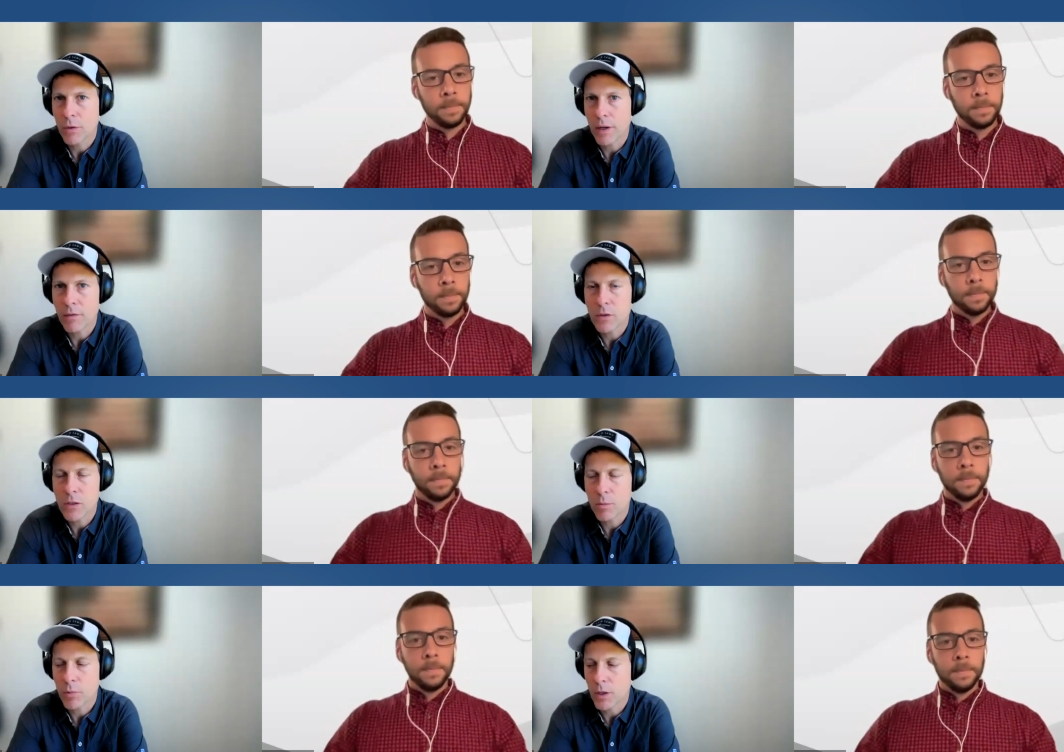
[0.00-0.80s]
Speaker 1: you have with
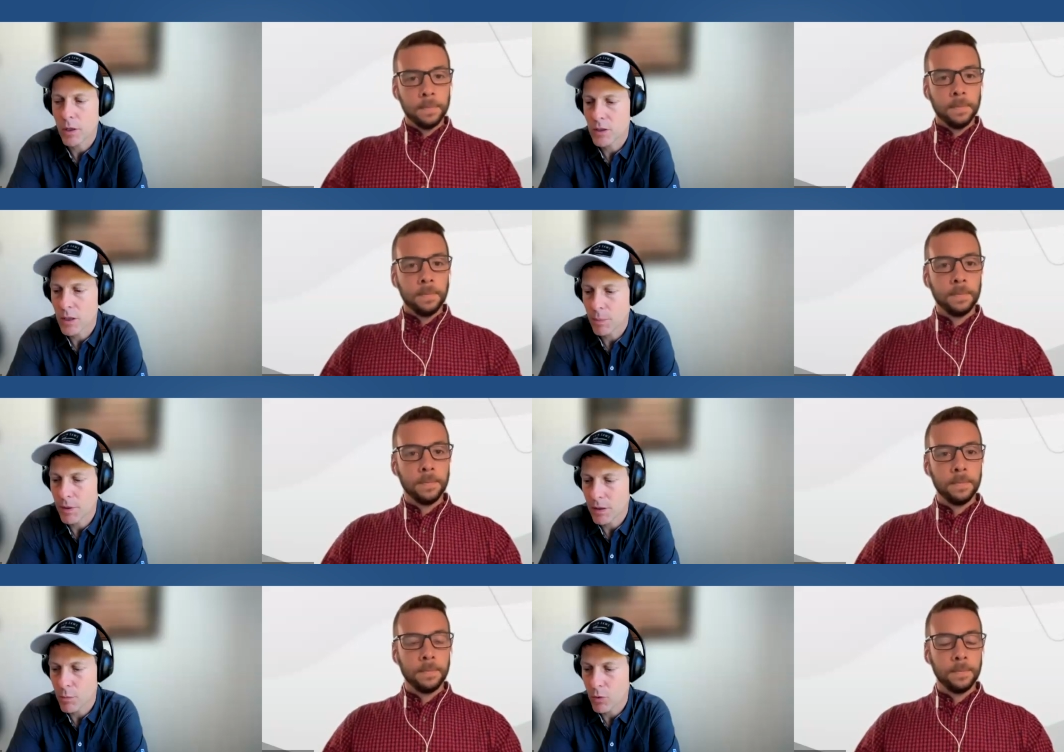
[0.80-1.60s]
somebody,
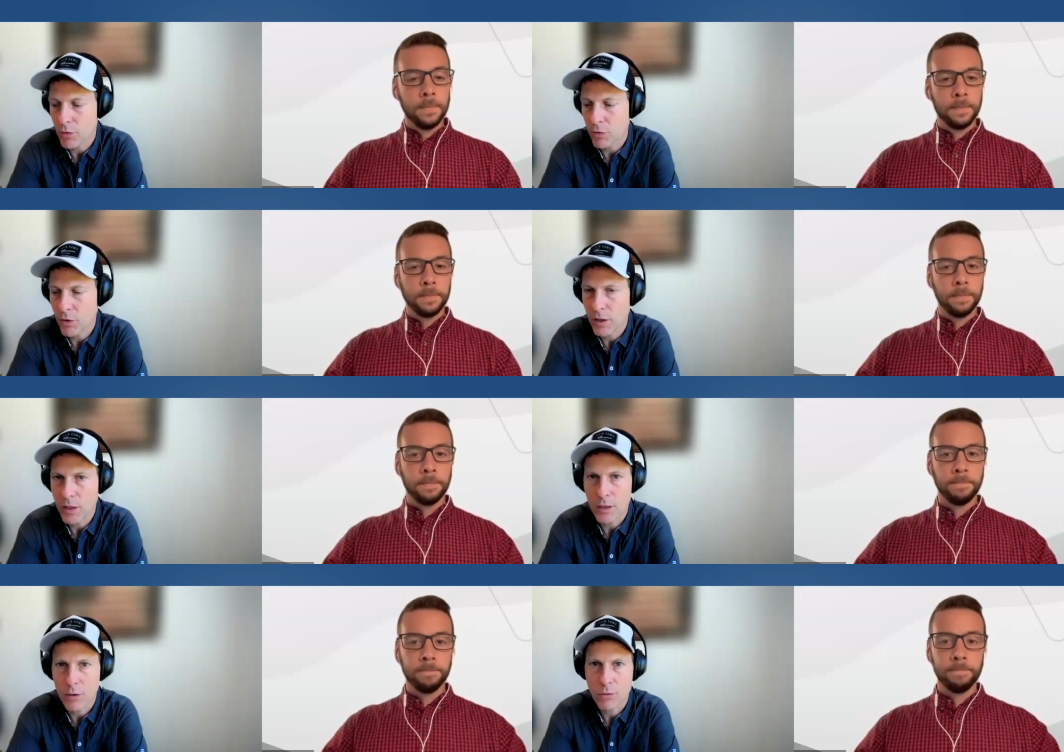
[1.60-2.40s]
typically the more
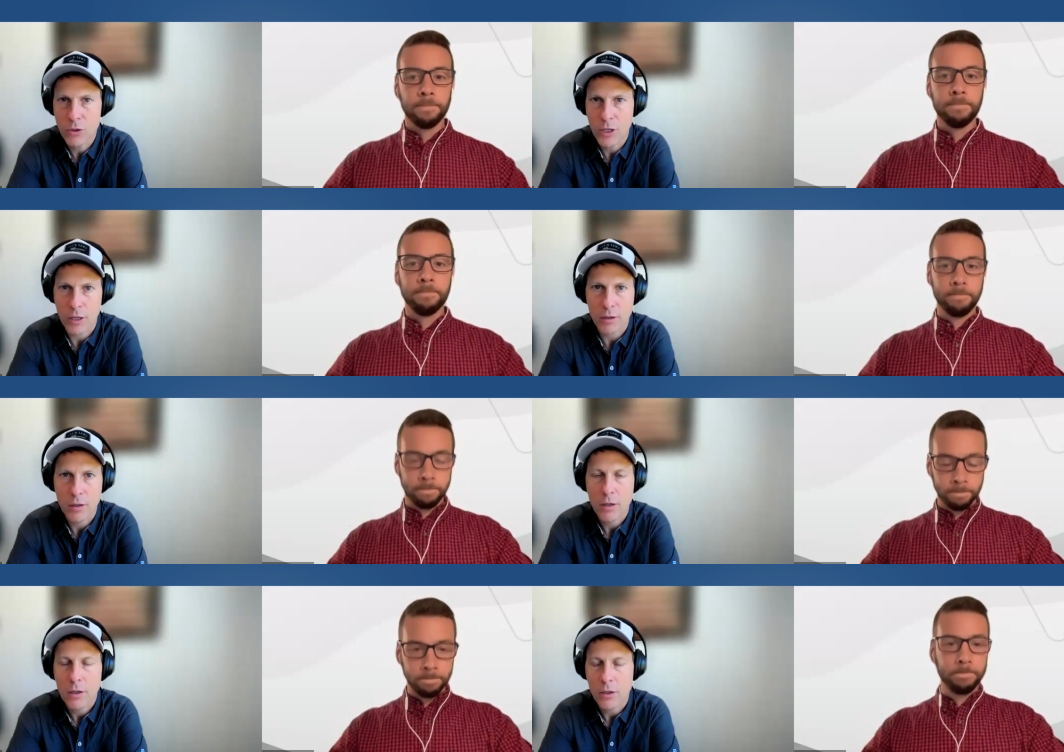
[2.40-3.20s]
affinity you share,
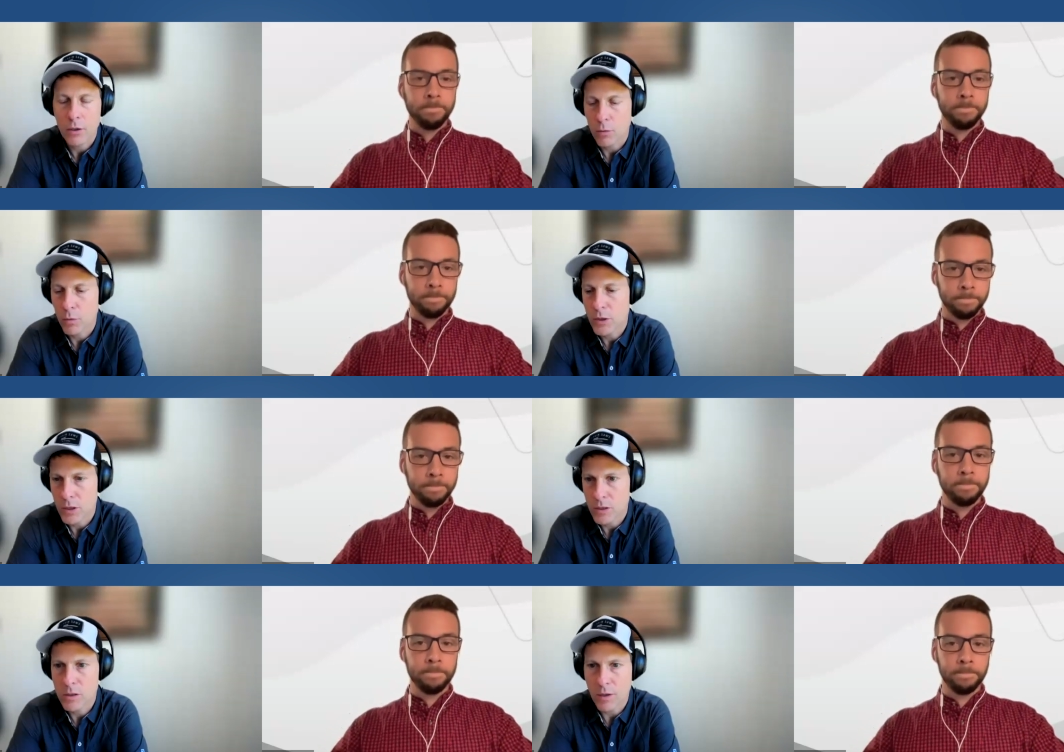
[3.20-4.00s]
you know which
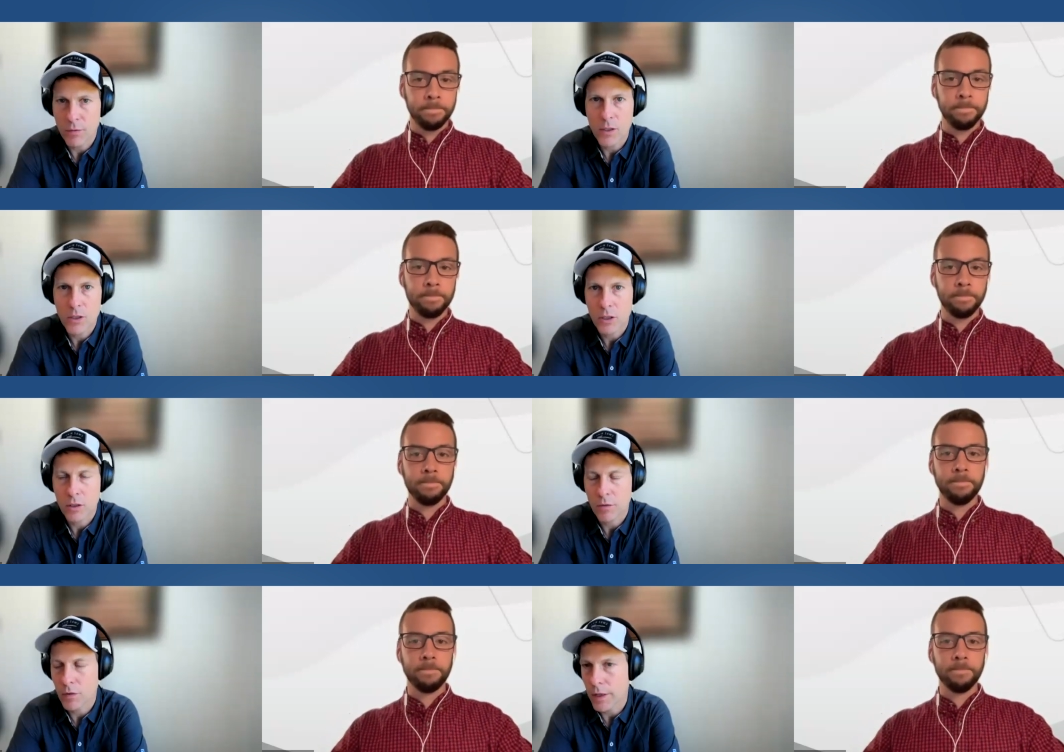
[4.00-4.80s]
is
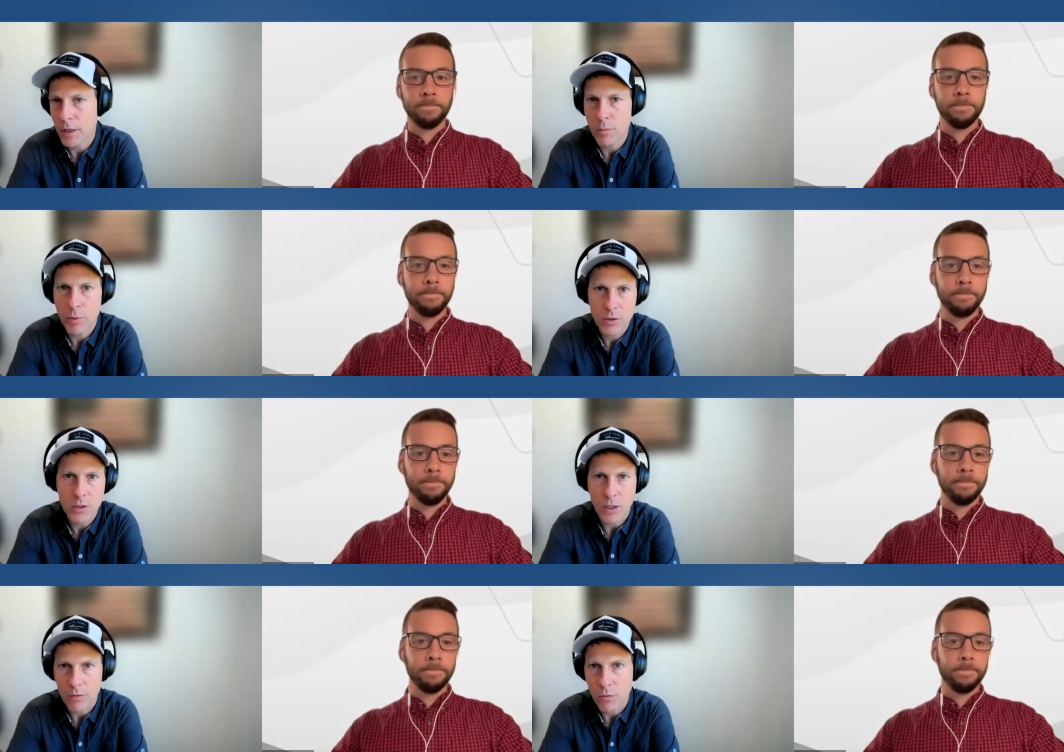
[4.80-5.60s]
definition of
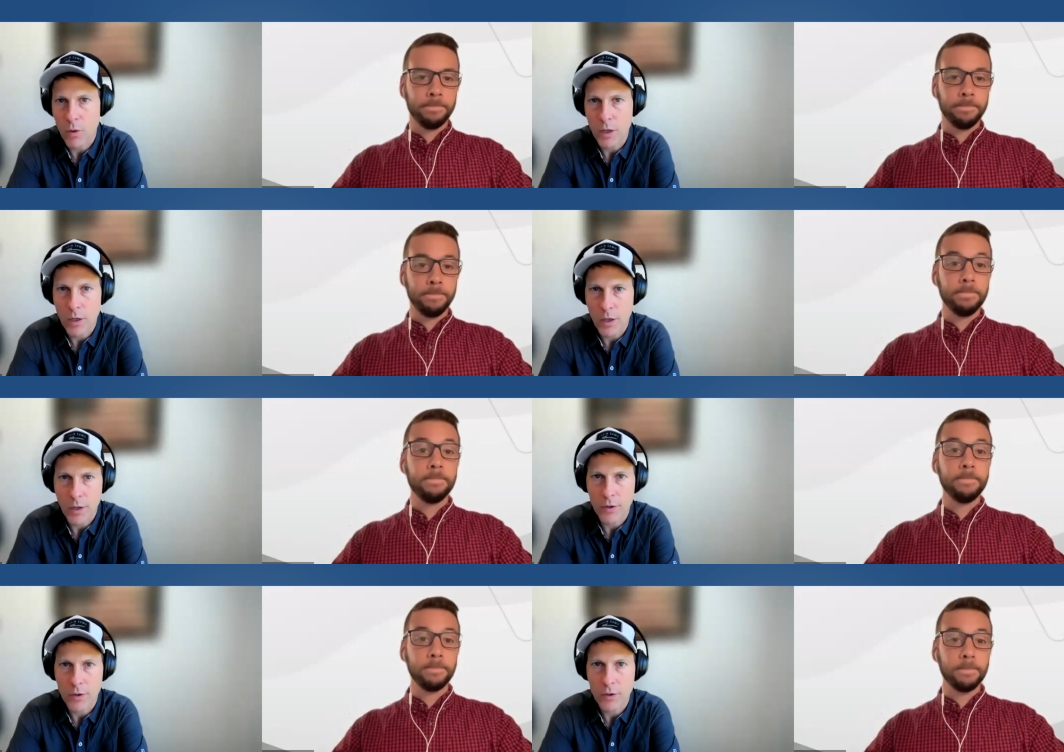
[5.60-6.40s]
likability of one
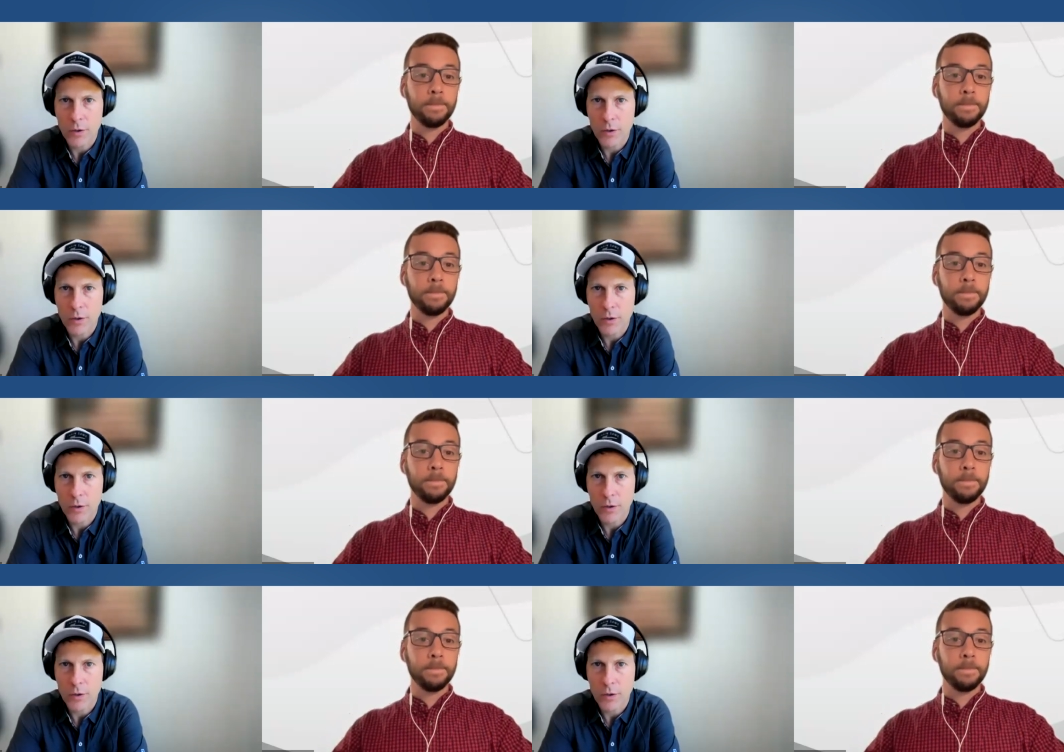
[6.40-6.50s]
another you